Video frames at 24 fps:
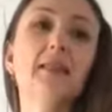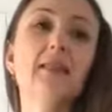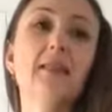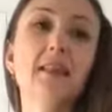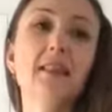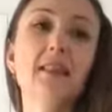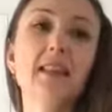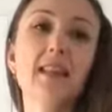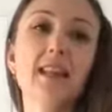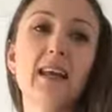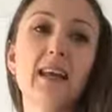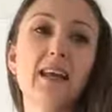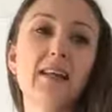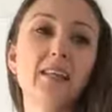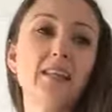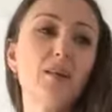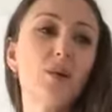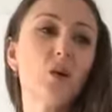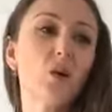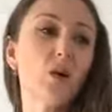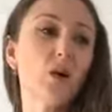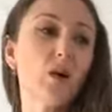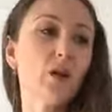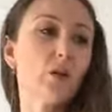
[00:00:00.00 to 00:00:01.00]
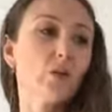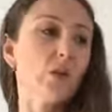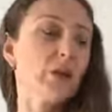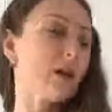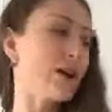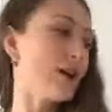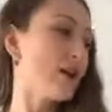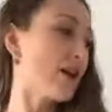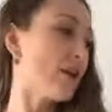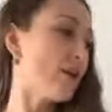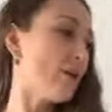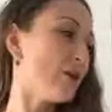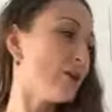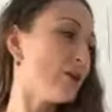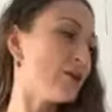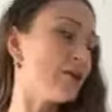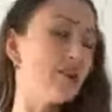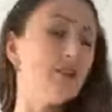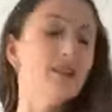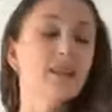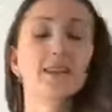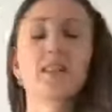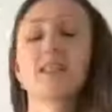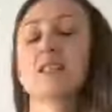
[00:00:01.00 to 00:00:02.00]
The next oil that we're going to go on
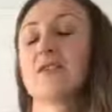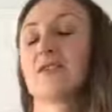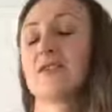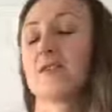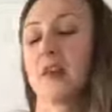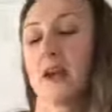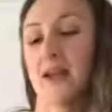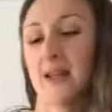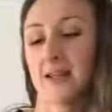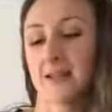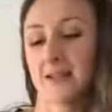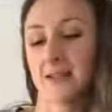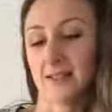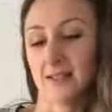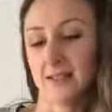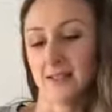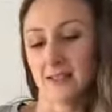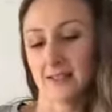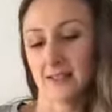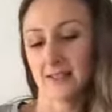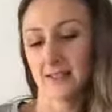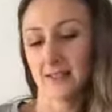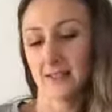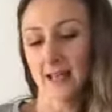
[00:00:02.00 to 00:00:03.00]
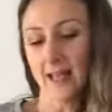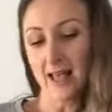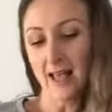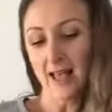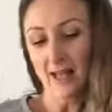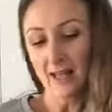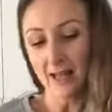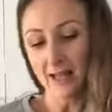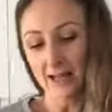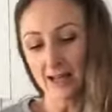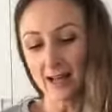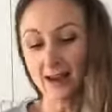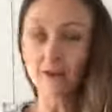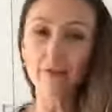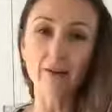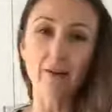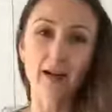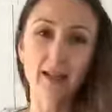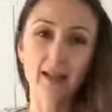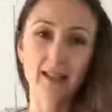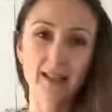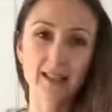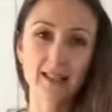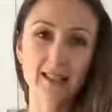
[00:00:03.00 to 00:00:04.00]
to is frankincense. Now,
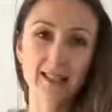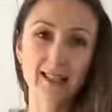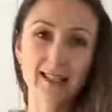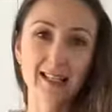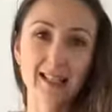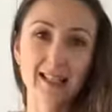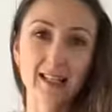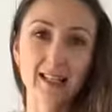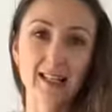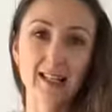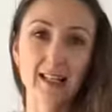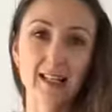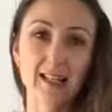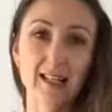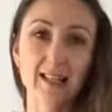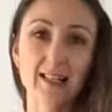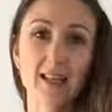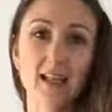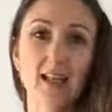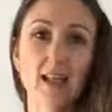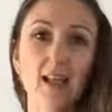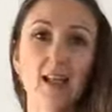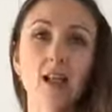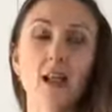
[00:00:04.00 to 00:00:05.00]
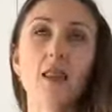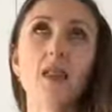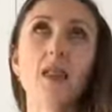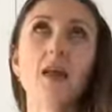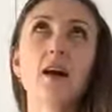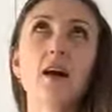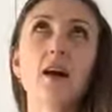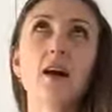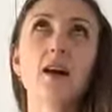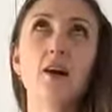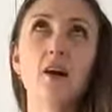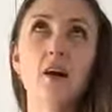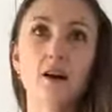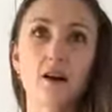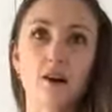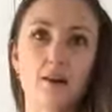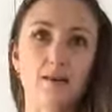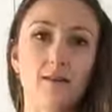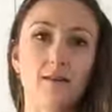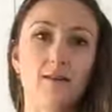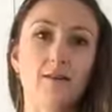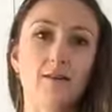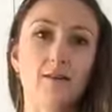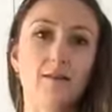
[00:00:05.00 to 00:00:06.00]
frankincense is the
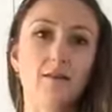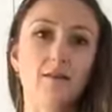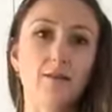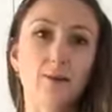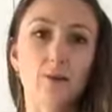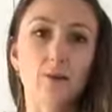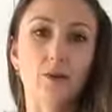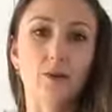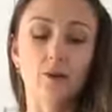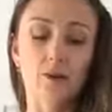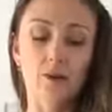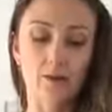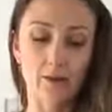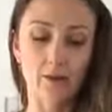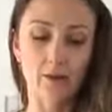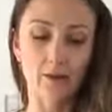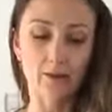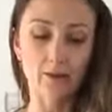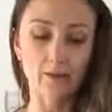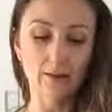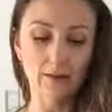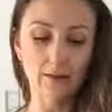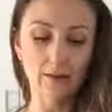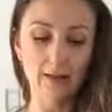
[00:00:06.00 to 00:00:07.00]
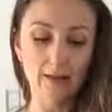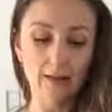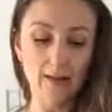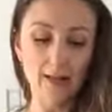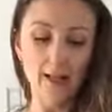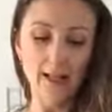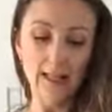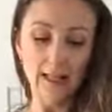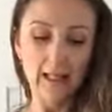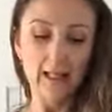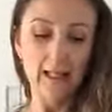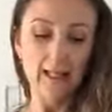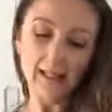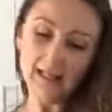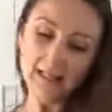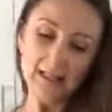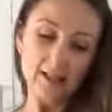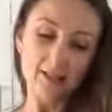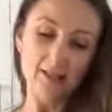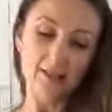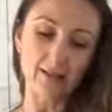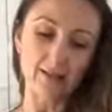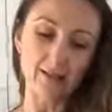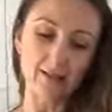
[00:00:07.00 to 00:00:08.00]
god of all oils.
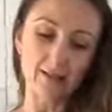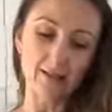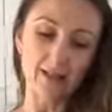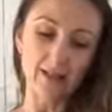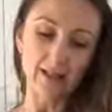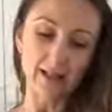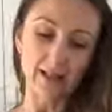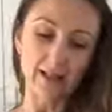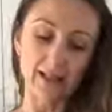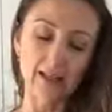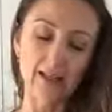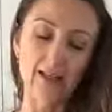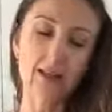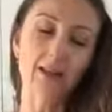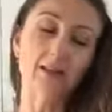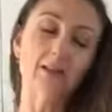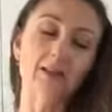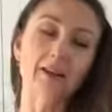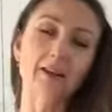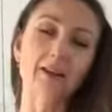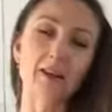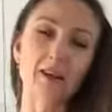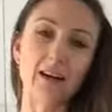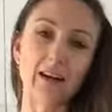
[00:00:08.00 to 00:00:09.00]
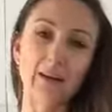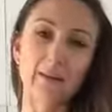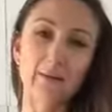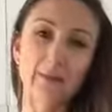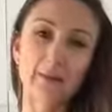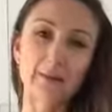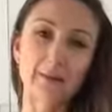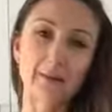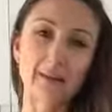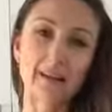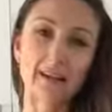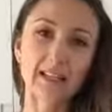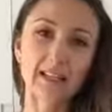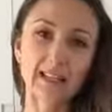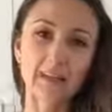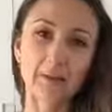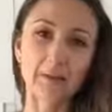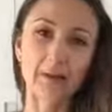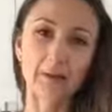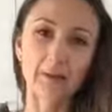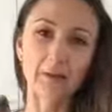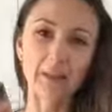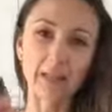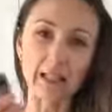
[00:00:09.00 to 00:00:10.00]
So, oh my god, I wish we had
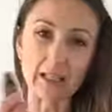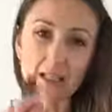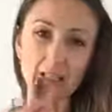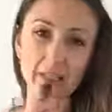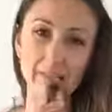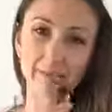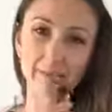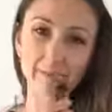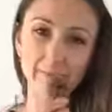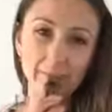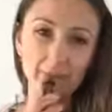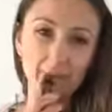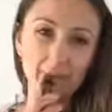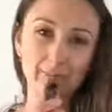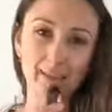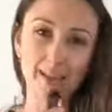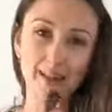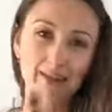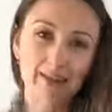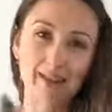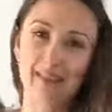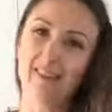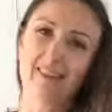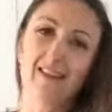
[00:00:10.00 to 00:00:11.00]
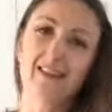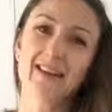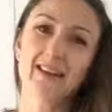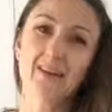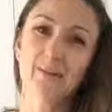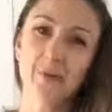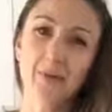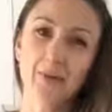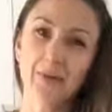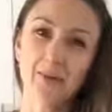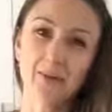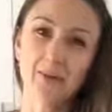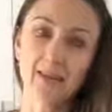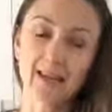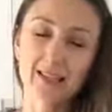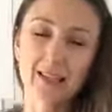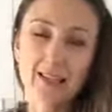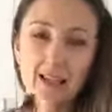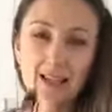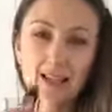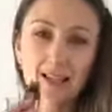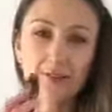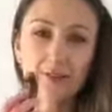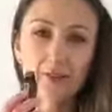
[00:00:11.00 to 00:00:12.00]
smell-o-vision. I'm going to like probably
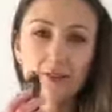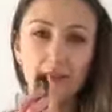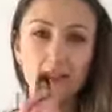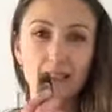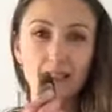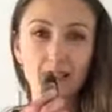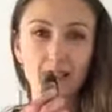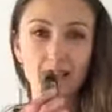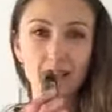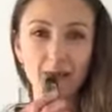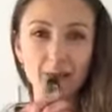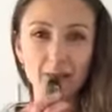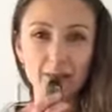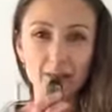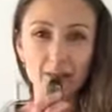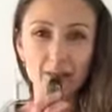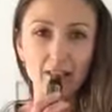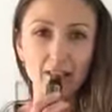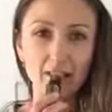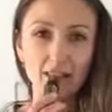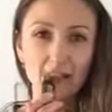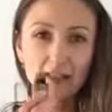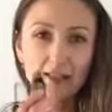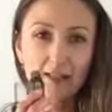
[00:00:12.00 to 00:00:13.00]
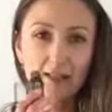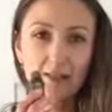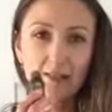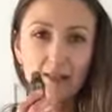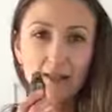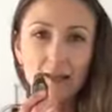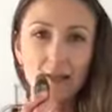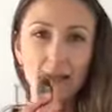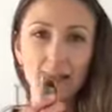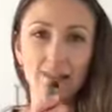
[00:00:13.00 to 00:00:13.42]
say that 50 times during this anyway.